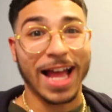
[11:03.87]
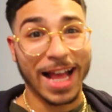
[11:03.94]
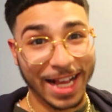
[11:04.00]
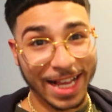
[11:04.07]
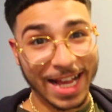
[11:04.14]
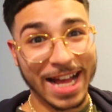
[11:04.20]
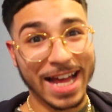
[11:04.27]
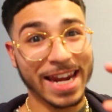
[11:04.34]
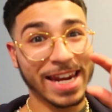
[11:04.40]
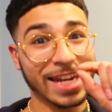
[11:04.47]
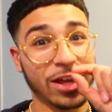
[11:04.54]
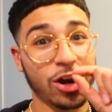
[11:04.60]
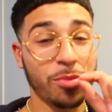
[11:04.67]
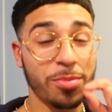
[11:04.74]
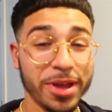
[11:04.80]
I got a
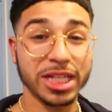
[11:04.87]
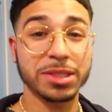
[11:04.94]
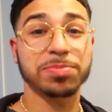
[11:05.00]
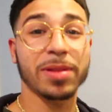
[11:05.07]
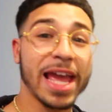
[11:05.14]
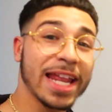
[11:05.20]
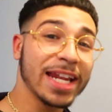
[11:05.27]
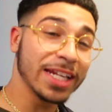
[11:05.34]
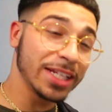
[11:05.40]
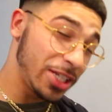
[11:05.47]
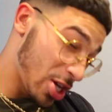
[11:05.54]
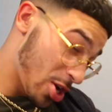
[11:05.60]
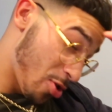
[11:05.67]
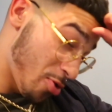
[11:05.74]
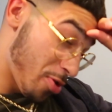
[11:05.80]
little bit explaining to
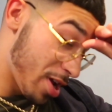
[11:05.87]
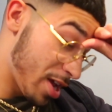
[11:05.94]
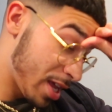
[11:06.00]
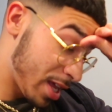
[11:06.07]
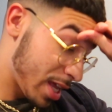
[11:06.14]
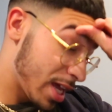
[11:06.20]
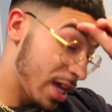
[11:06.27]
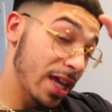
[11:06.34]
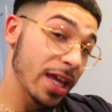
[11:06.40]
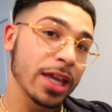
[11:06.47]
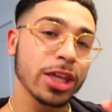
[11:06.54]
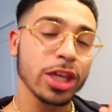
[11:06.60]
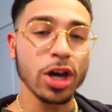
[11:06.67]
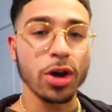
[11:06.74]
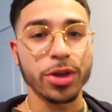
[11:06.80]
do.
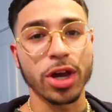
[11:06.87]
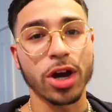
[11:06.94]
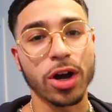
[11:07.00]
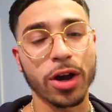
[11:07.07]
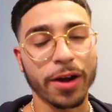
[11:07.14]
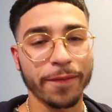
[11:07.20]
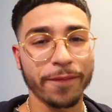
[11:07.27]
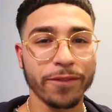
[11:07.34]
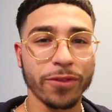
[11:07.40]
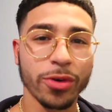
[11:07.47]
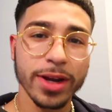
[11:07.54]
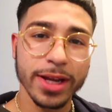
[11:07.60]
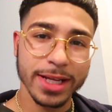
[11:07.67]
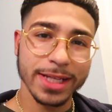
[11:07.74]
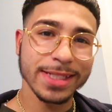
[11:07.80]
Yo, y'all,
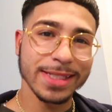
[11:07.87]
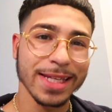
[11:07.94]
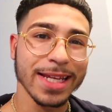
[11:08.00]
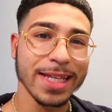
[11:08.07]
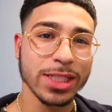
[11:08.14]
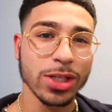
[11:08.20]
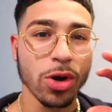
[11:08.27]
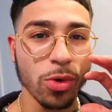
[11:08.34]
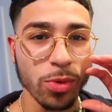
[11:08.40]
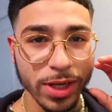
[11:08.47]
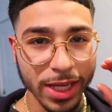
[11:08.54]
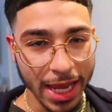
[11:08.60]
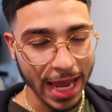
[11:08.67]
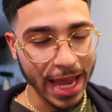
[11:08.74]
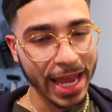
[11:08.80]
Riz is
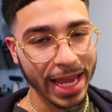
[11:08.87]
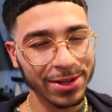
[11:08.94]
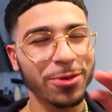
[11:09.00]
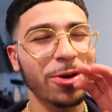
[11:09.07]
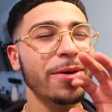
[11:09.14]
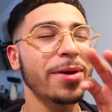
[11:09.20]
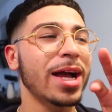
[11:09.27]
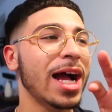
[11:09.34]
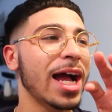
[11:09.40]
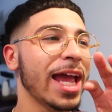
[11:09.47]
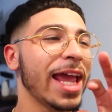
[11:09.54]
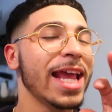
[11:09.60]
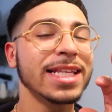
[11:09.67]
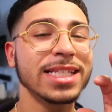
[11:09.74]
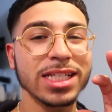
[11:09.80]
okay. Well,
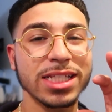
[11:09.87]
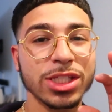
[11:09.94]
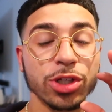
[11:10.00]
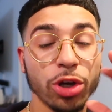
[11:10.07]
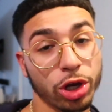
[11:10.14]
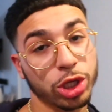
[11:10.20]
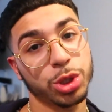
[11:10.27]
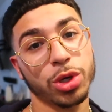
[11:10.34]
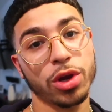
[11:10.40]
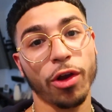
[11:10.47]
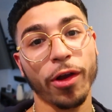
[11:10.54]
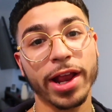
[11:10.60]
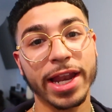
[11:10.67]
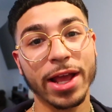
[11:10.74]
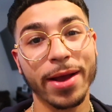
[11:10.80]
he's in surgery
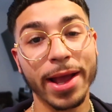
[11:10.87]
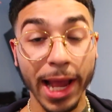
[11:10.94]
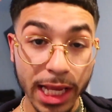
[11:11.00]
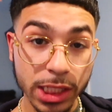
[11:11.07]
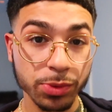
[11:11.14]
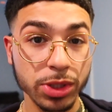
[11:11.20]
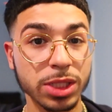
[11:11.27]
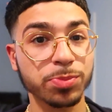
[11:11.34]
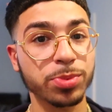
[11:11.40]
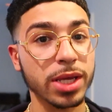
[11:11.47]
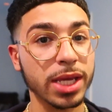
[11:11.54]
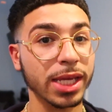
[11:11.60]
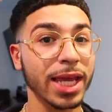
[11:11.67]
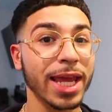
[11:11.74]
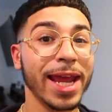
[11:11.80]
right now. As we
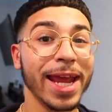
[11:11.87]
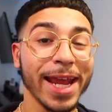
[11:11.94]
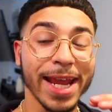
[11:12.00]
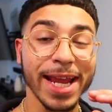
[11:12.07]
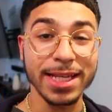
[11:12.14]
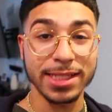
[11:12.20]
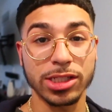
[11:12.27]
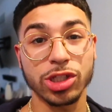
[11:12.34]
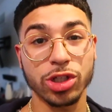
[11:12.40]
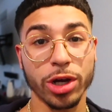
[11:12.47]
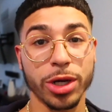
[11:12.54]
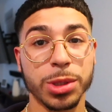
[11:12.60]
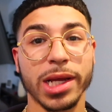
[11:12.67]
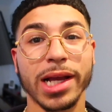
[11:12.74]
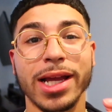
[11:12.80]
speak, he's in
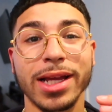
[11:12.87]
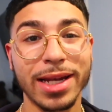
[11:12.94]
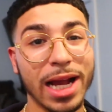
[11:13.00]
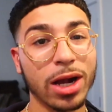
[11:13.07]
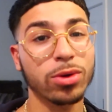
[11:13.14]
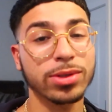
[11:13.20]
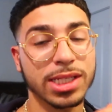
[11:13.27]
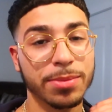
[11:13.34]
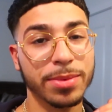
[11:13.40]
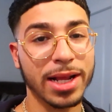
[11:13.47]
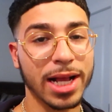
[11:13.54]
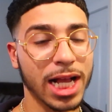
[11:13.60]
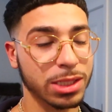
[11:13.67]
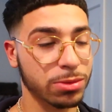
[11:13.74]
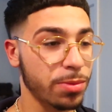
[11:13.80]
surgery. I could not go see him in
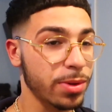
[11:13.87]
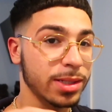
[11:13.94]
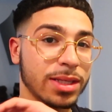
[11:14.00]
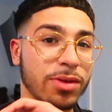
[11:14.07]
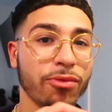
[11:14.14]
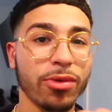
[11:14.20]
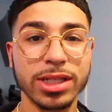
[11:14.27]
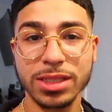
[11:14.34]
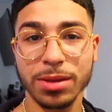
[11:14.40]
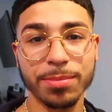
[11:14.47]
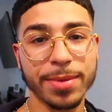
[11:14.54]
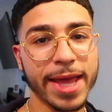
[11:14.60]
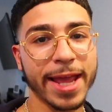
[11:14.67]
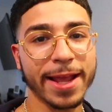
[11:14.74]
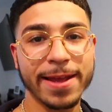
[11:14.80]
the hospital because it rushed him
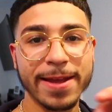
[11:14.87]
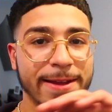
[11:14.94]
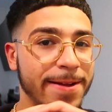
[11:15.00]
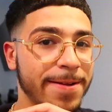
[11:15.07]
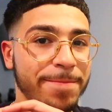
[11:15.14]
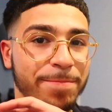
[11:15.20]
back.